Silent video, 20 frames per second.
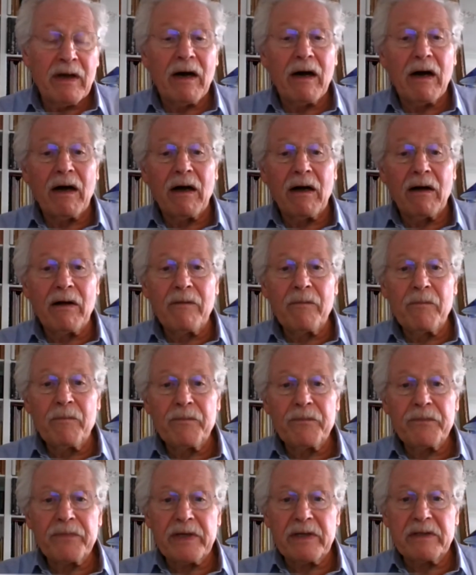
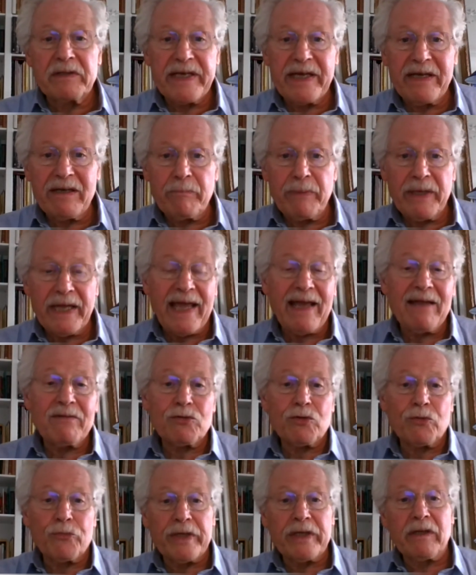ADEA began
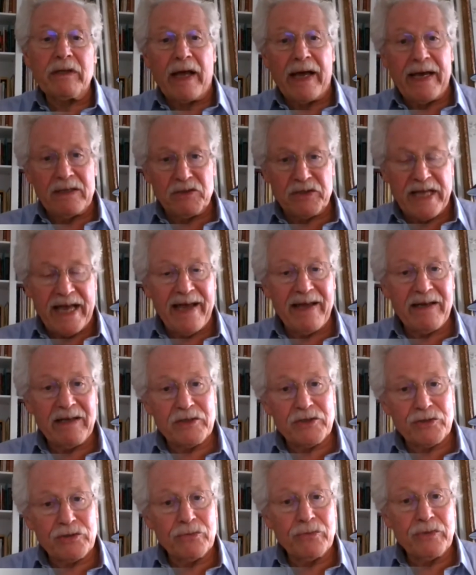to realize that
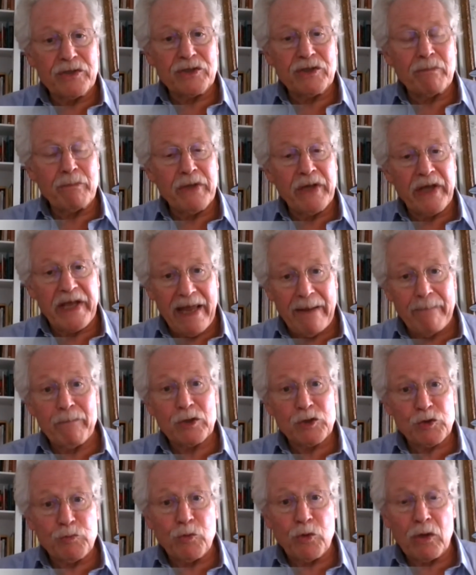as soon as it became
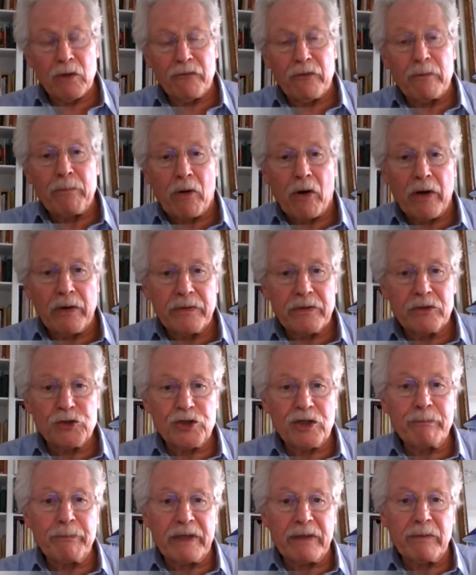much more of a
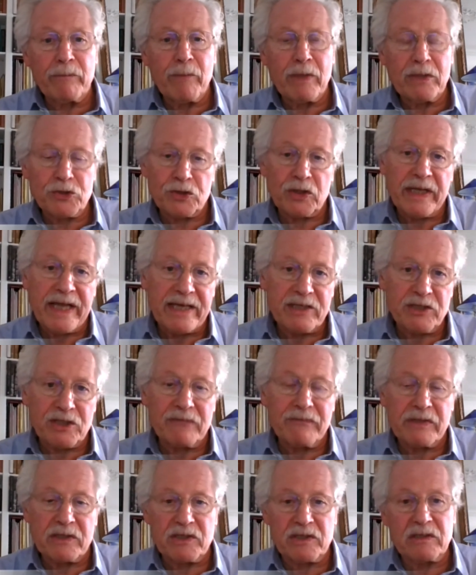partnership and much less
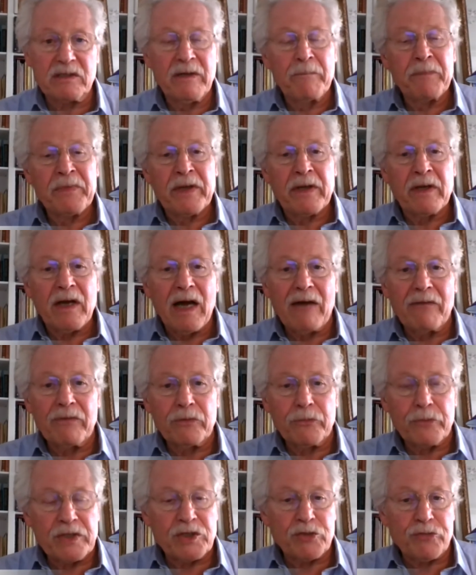of a
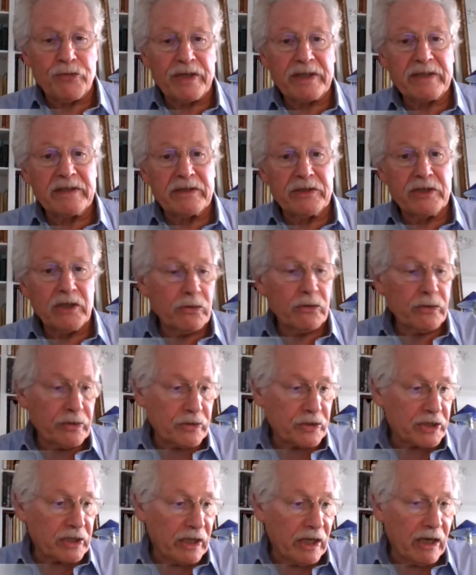restricted
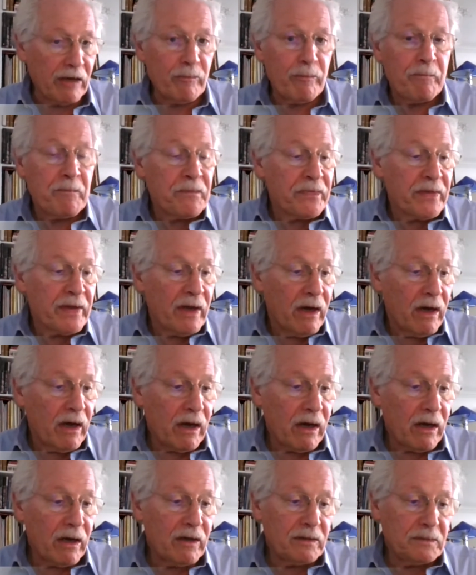donors club,
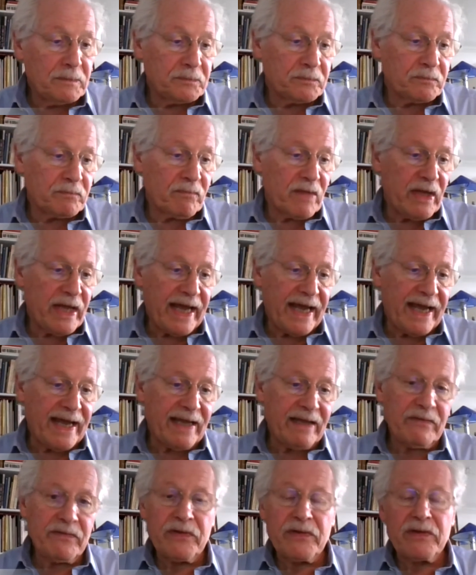
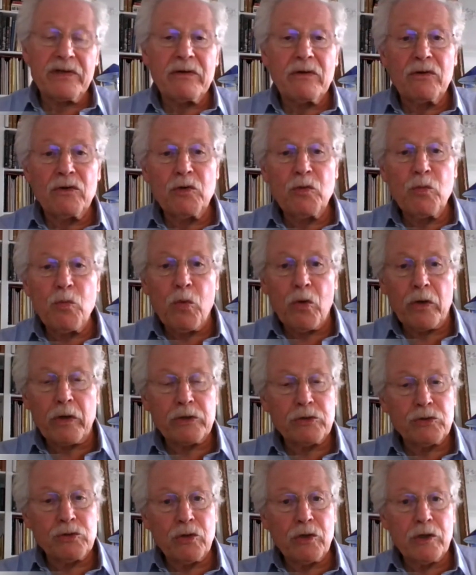and
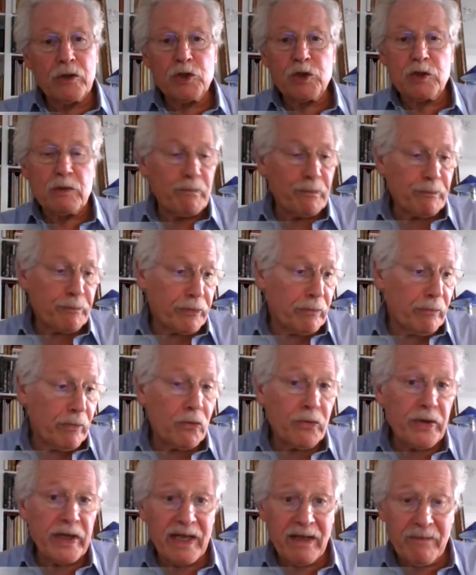work towards
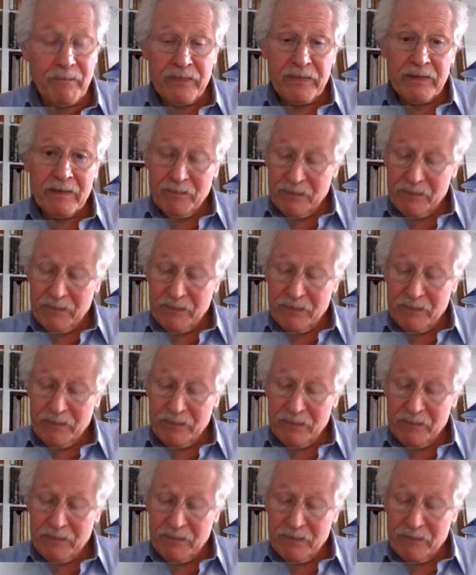promoting